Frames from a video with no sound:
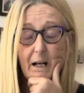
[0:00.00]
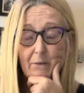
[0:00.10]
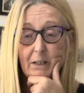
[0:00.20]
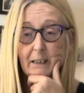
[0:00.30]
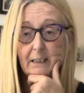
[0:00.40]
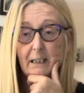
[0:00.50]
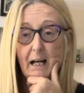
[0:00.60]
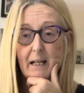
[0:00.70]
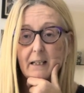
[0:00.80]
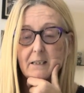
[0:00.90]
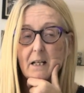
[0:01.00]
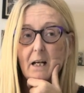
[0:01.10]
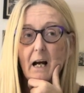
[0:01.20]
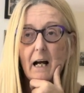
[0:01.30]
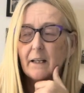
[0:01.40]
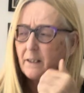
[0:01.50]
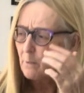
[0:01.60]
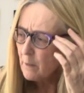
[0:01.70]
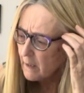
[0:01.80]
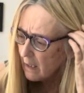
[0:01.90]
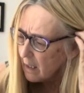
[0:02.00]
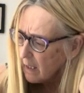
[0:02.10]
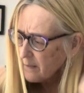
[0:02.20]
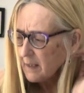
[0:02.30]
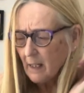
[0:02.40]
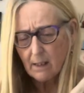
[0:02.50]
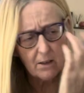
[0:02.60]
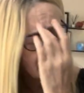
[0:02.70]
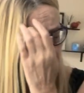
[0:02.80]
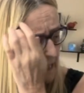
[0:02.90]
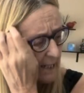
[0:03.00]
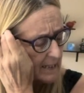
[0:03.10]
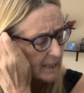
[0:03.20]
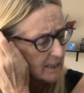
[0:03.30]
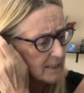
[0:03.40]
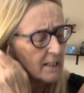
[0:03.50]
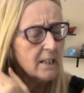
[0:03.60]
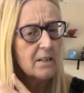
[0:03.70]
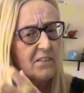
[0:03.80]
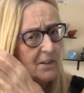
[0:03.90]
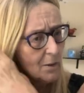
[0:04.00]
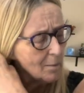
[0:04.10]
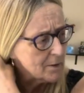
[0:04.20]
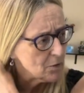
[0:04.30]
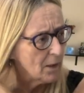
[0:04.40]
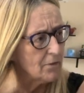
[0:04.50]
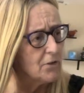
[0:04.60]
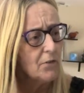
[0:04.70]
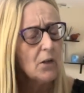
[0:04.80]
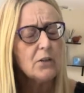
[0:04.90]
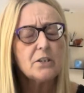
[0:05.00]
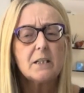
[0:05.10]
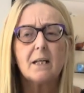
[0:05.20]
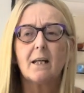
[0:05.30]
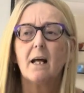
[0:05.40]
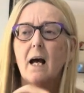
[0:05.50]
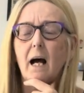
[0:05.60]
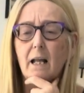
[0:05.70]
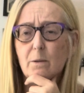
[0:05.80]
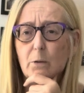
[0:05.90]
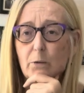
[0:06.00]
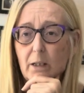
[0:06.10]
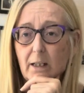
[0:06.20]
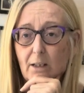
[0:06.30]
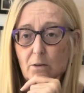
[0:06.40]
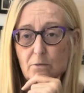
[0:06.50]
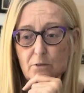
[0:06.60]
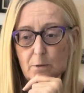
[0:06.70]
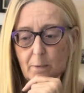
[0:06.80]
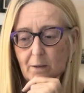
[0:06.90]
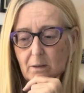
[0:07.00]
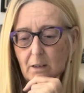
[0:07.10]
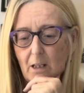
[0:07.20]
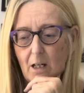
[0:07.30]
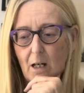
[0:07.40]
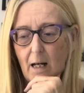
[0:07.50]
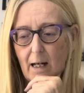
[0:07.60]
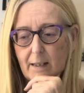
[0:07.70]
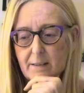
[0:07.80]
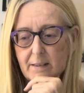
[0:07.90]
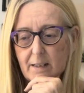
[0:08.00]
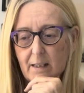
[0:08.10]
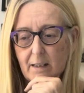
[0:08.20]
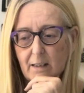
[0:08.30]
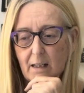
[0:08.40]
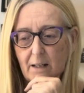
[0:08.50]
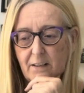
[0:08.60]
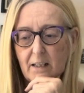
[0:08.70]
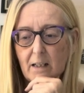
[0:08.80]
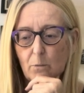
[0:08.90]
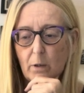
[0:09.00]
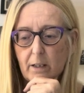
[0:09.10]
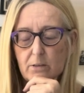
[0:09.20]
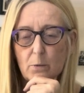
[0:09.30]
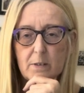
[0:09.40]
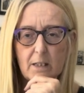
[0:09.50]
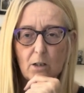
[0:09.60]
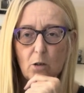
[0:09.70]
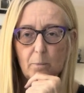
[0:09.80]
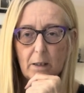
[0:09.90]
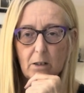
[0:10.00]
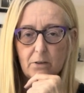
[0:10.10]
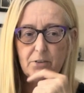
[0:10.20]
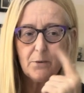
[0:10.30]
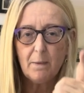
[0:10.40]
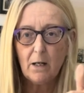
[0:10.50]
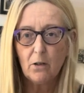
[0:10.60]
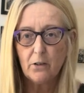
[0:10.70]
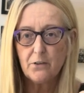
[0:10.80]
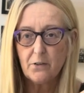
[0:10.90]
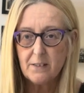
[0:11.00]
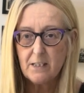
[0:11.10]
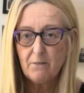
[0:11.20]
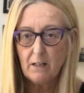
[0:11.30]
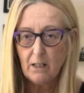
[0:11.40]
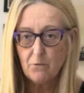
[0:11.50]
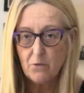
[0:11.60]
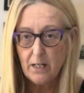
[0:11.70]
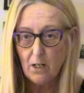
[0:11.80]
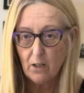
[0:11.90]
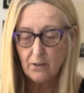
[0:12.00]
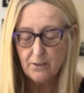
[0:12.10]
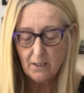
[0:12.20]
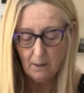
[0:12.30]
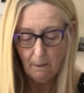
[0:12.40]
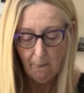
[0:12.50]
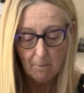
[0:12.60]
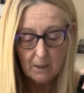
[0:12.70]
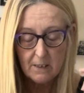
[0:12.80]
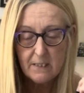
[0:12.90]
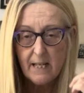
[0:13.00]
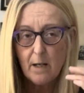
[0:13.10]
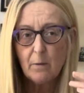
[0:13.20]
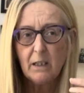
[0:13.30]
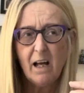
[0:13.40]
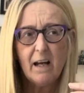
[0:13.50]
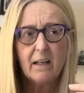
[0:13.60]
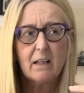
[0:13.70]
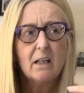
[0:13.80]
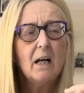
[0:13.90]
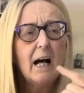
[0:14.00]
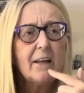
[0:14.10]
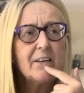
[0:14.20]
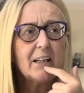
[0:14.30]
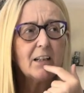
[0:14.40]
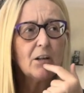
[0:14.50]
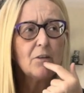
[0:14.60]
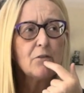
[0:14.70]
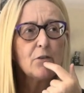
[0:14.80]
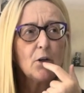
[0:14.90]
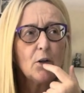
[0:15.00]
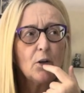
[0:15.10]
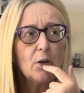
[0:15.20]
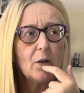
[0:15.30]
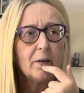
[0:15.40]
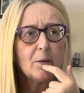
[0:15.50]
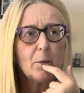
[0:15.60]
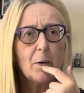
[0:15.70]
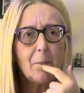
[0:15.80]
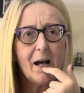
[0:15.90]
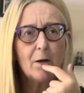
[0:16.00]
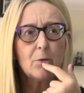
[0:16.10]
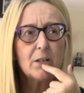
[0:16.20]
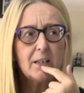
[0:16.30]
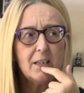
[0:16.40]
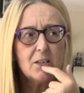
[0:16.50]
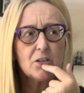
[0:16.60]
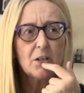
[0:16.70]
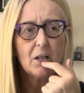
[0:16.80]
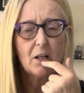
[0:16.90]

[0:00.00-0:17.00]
I really liked. And they were, I think I got a size 16, even though I'm a 12 to 14. And they were really comfortable. And I think what I'll do is I'll go back onto my order and see if I can reorder. Because they were like, I think I got 4 and they were £1 each.